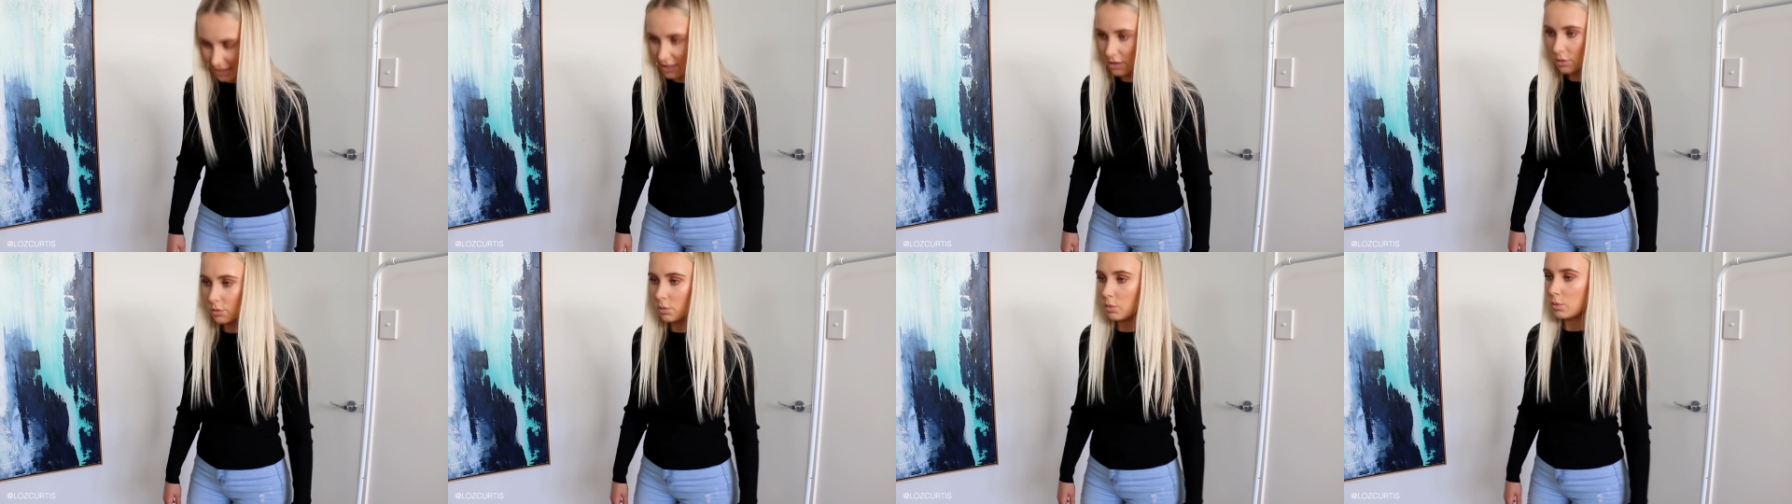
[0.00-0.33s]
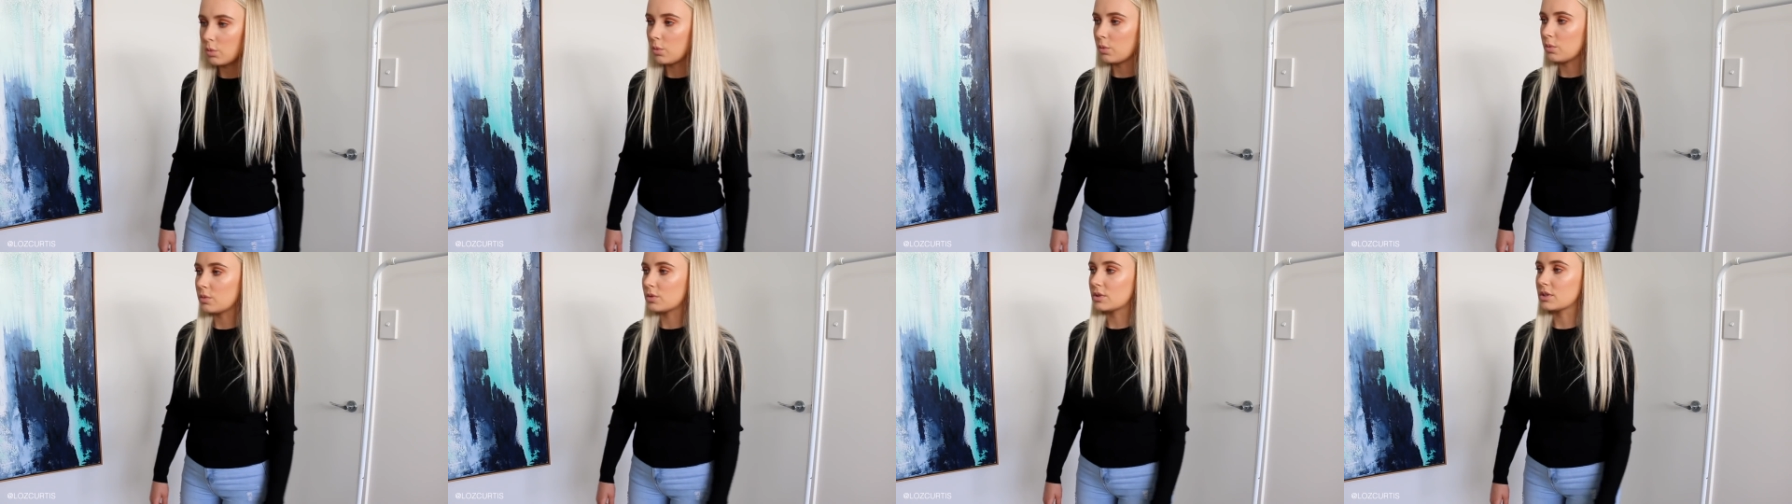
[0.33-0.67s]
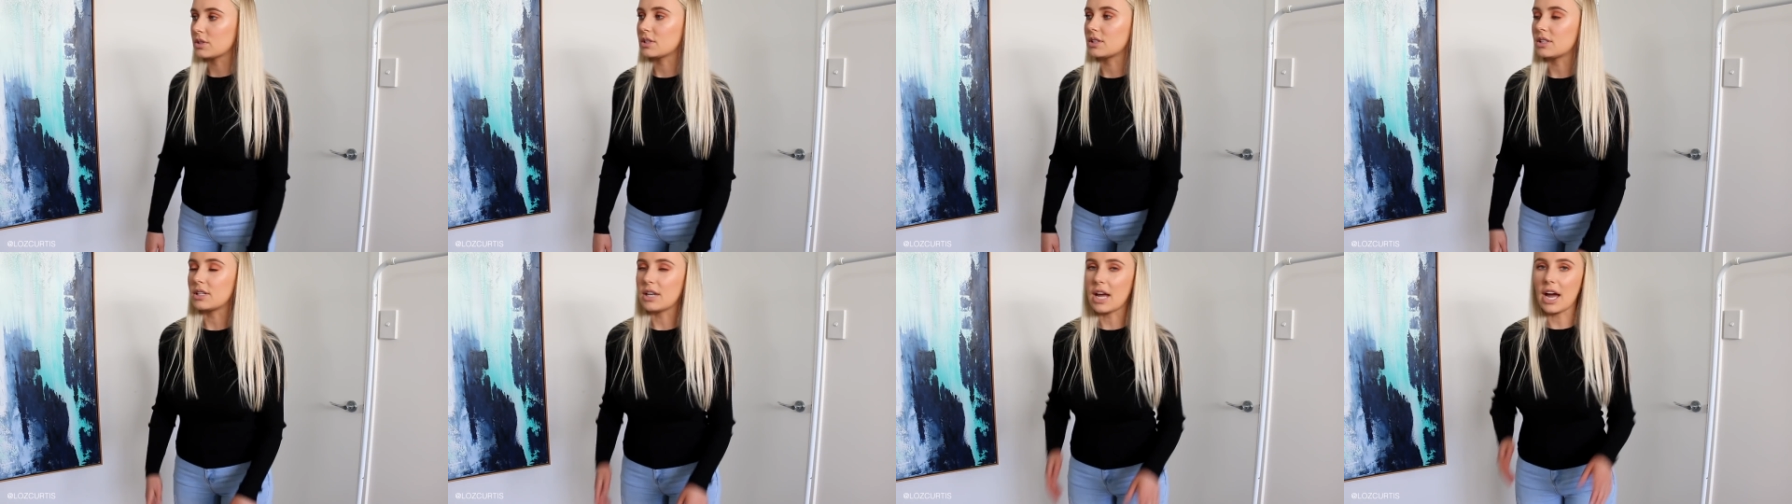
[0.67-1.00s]
they're
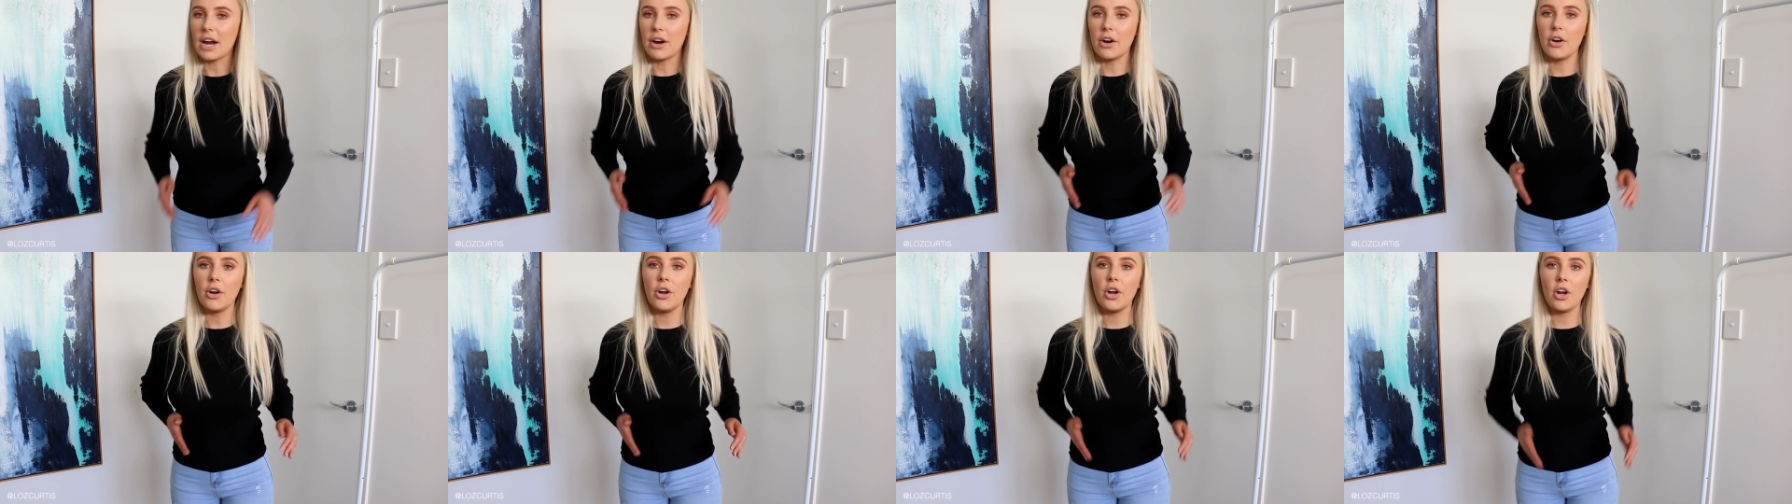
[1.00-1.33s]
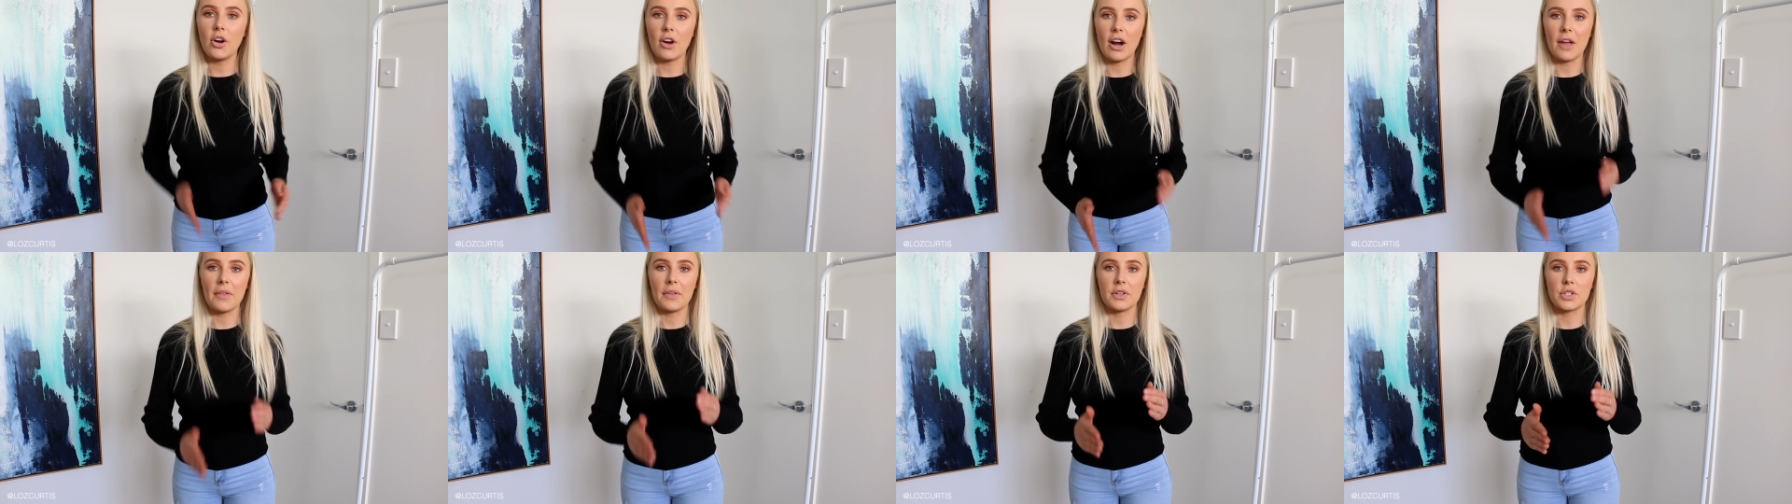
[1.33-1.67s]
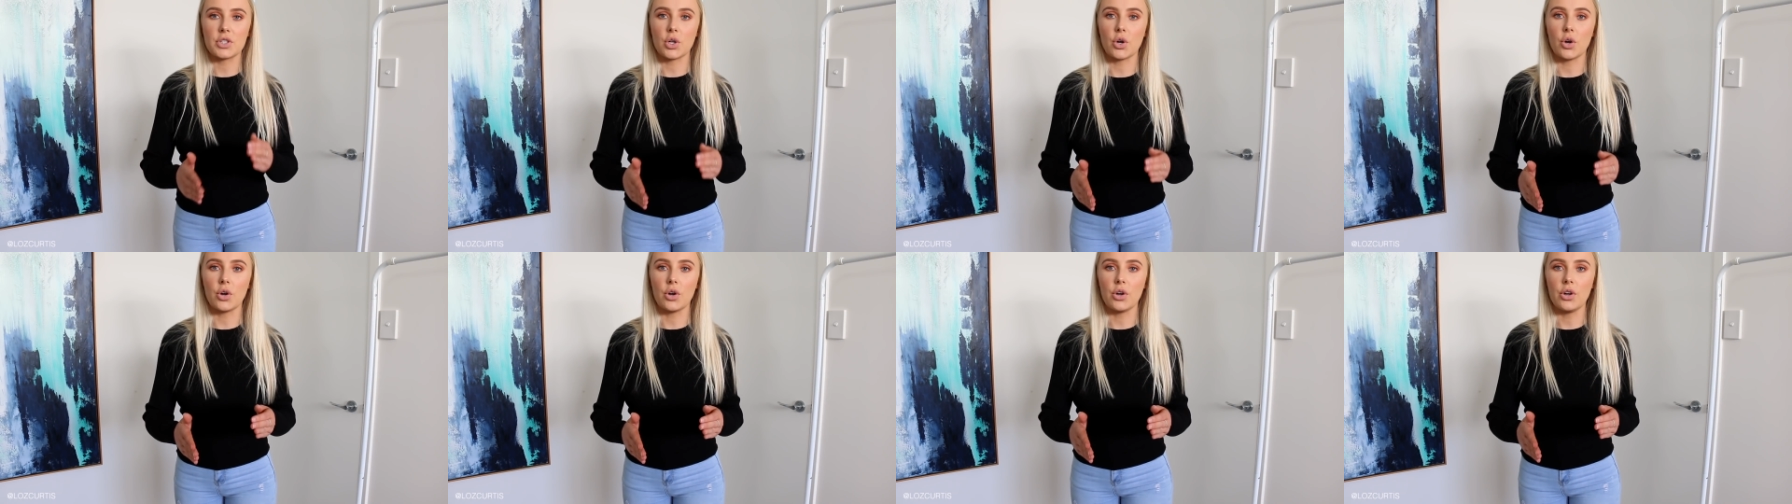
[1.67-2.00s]
narrow around the
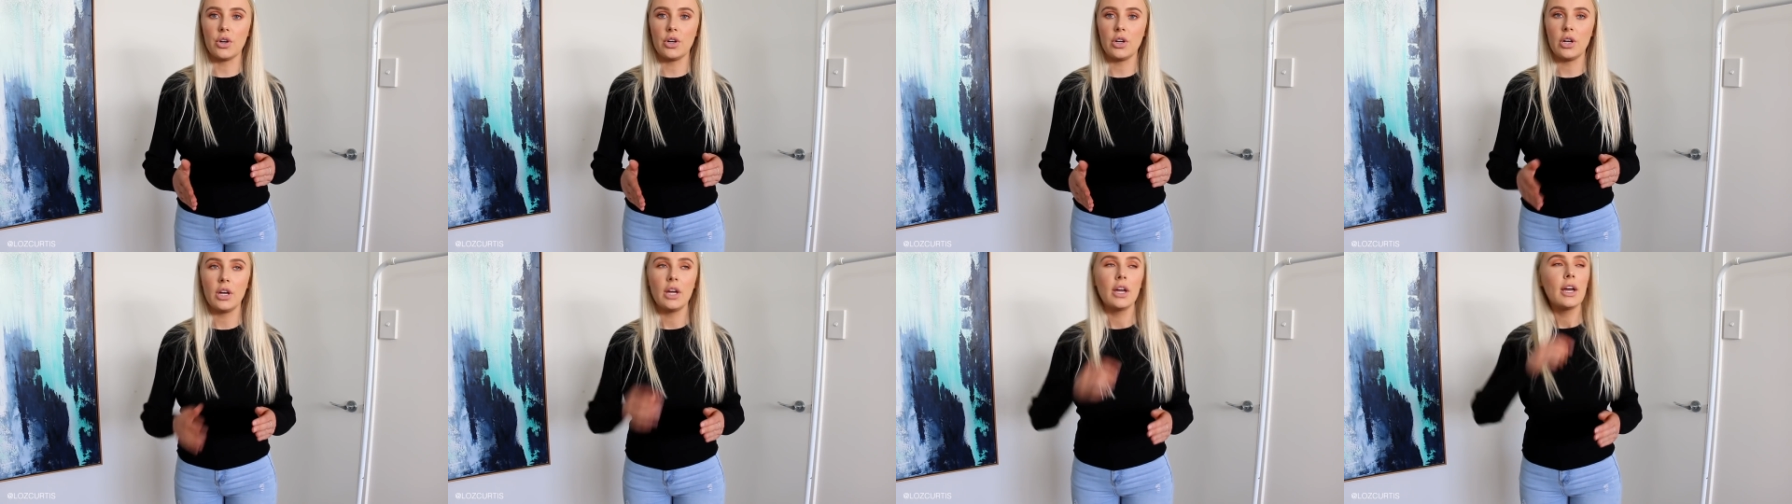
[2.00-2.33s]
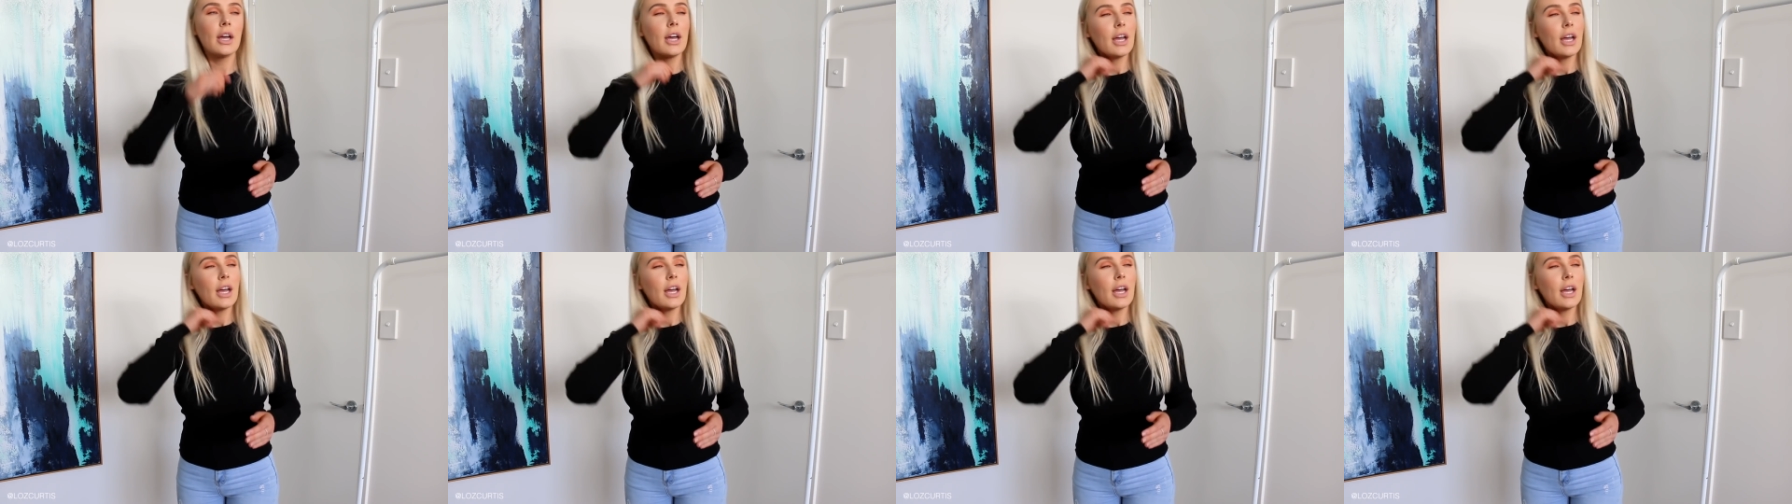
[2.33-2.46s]
toe